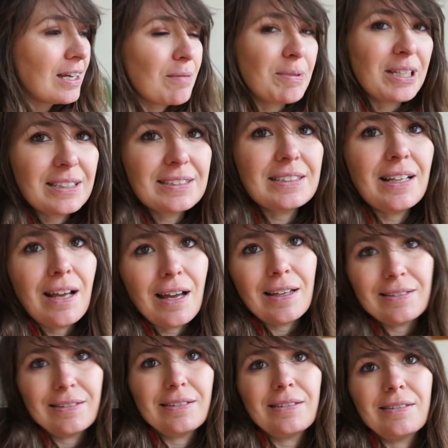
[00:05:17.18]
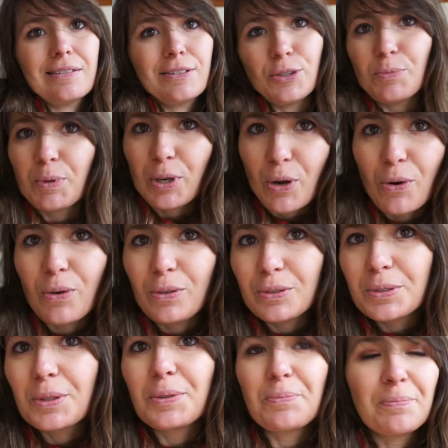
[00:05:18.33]
I mean, it's not super
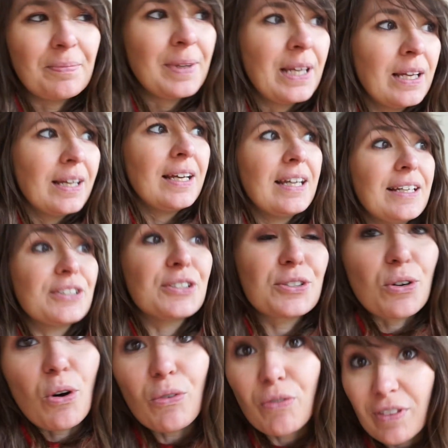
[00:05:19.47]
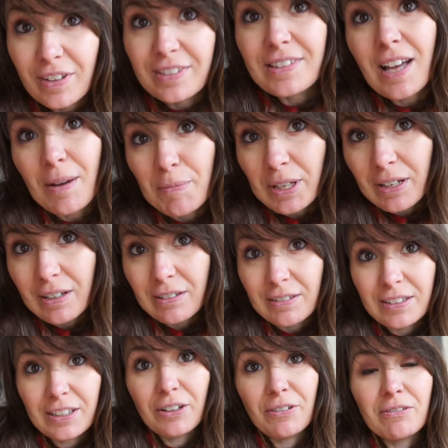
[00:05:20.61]
cold. It's just cold for this time of year,
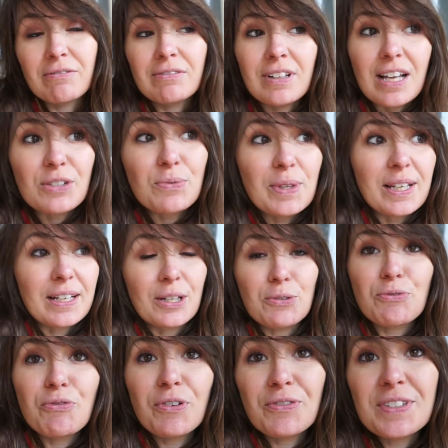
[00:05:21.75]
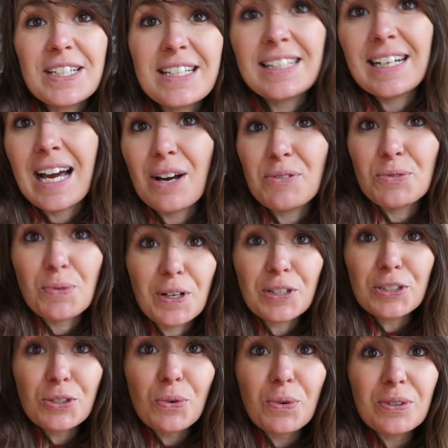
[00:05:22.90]
you know. Last weekend it was fifteen, I was wearing
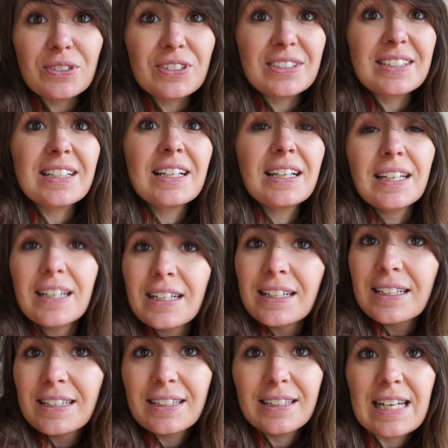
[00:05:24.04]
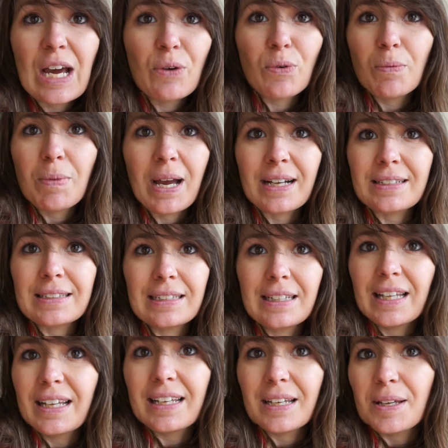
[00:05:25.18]
shorts. Now we're back to
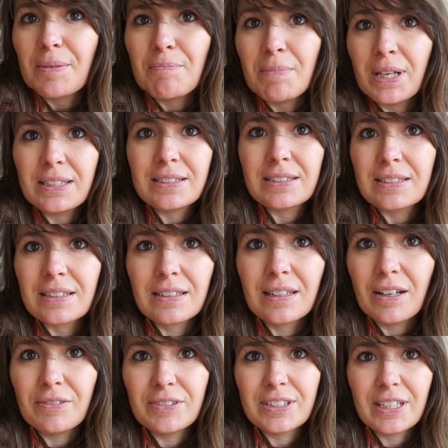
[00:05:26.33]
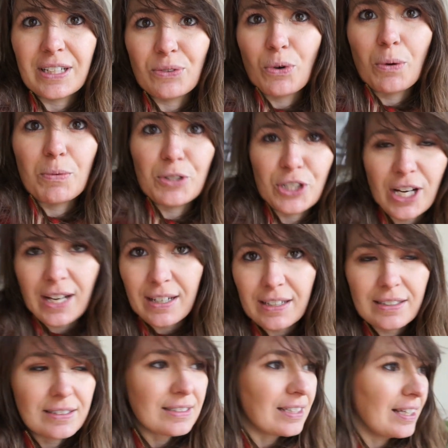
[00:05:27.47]
like mitts, gloves, and warmer
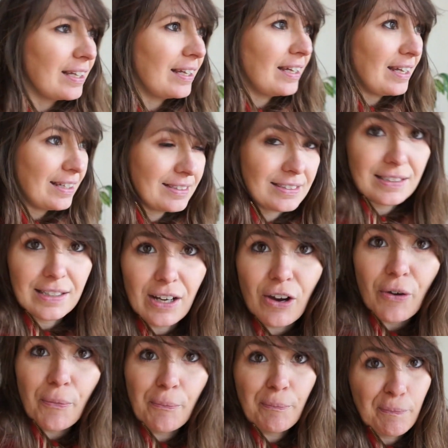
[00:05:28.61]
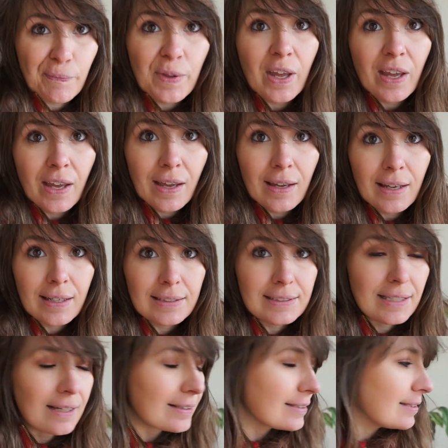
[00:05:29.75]
jackets, and snow. It
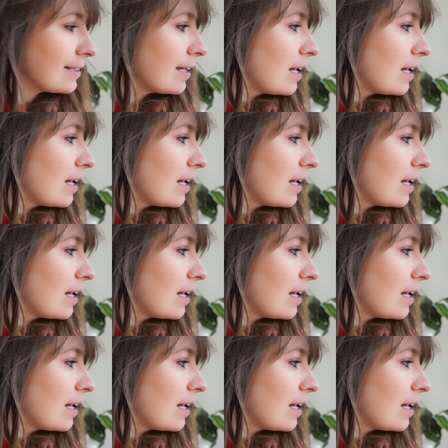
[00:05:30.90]
sucks.